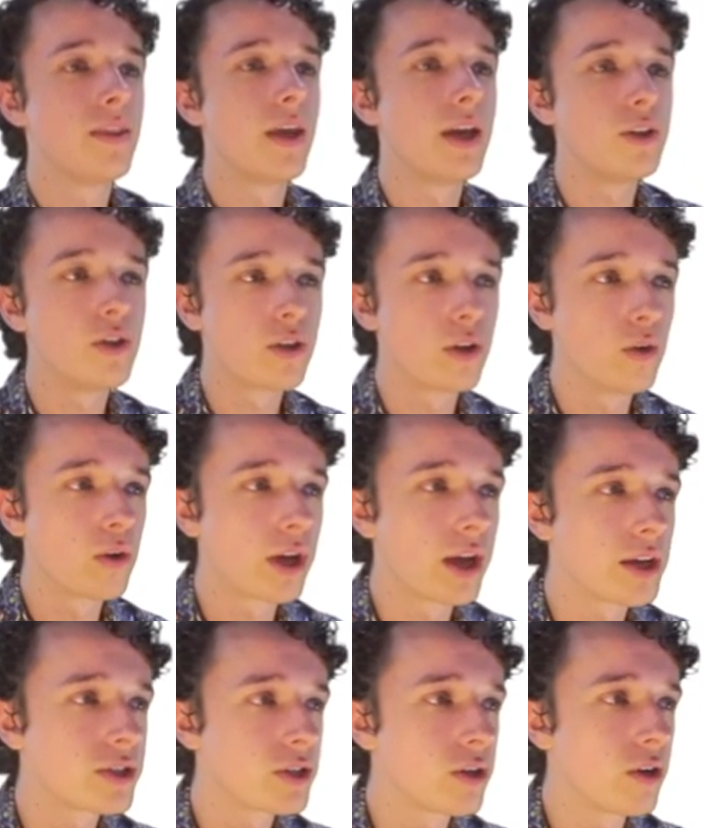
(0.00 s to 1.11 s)
that you can look
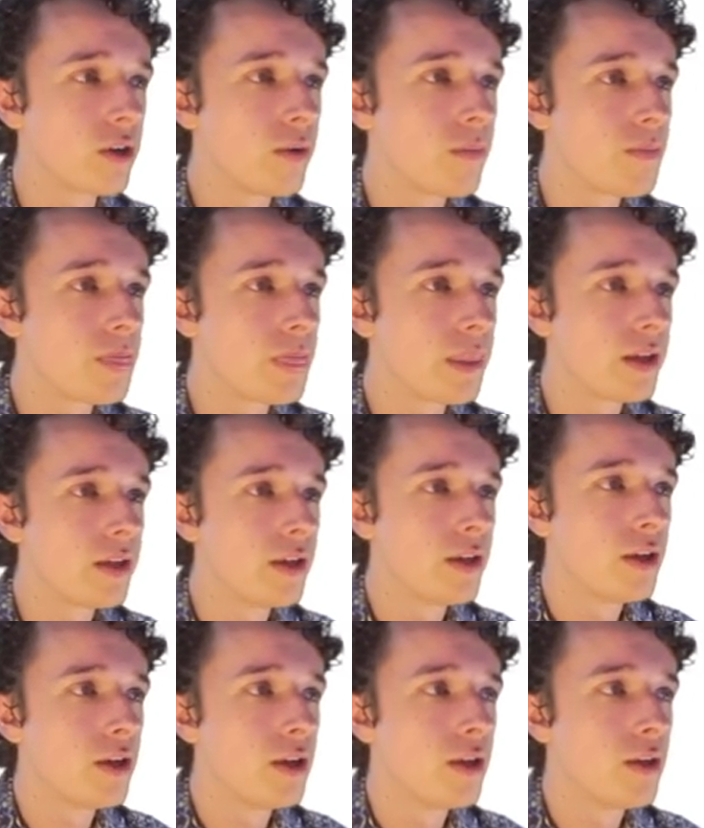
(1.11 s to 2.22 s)
at. So
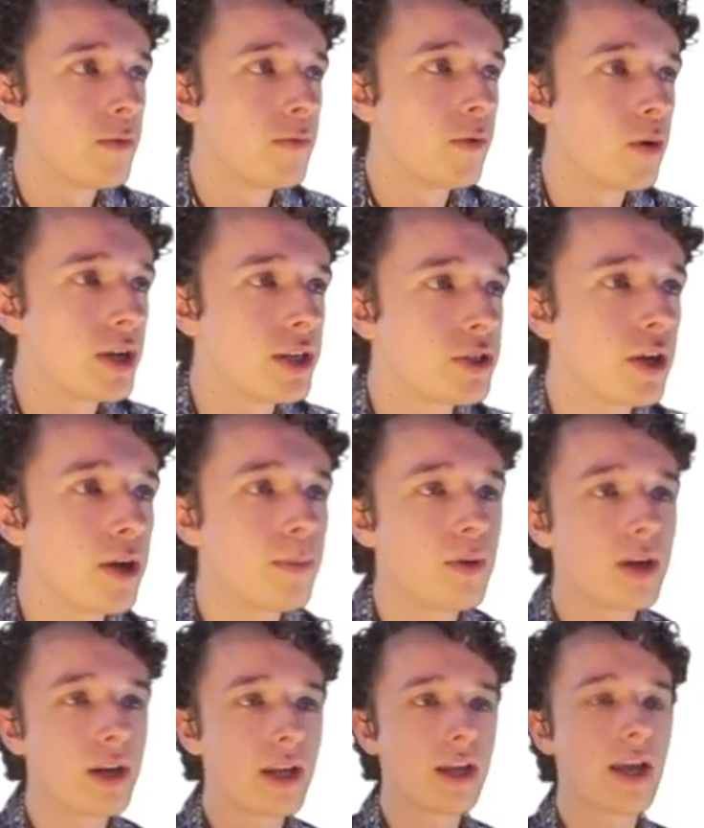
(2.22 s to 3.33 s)
for
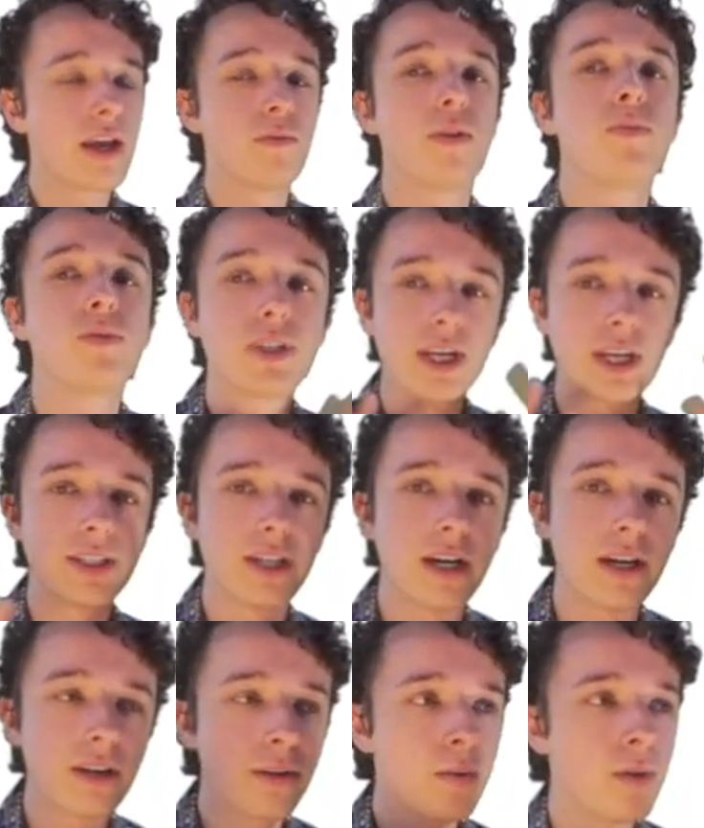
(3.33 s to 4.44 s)
interpreting and representing
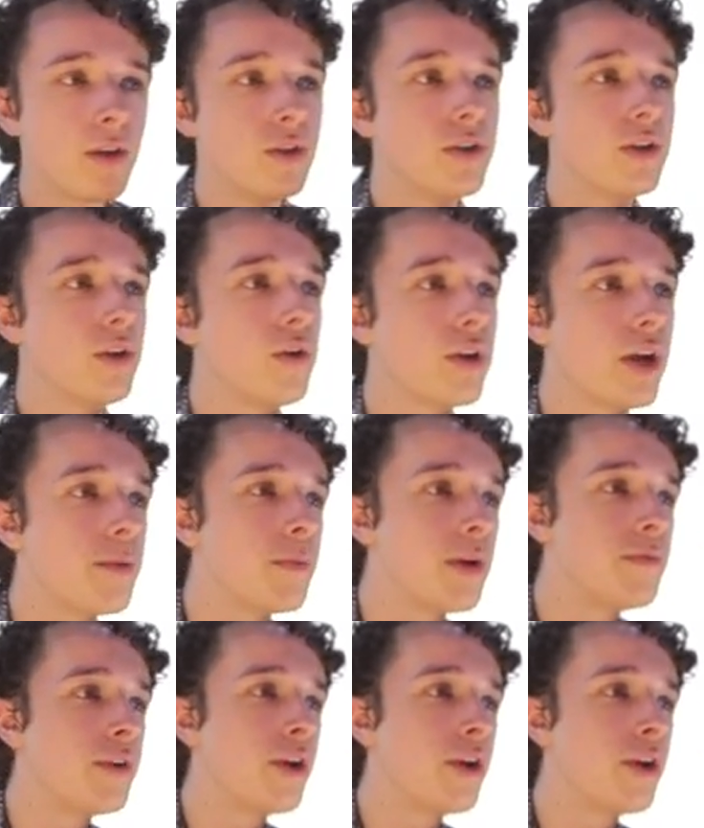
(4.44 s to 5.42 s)
data, you can look at my